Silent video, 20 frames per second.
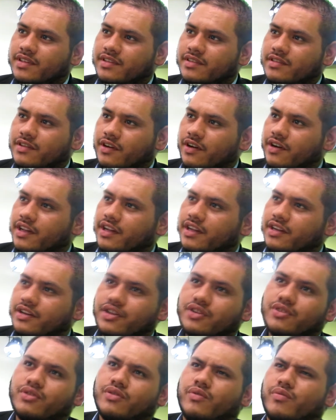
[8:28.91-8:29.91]
starting
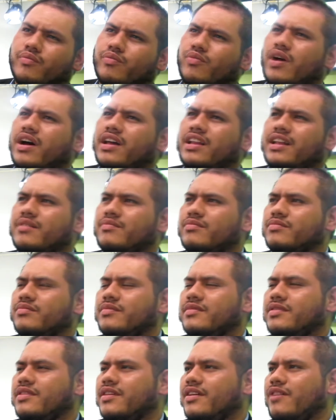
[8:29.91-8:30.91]
anew while I'm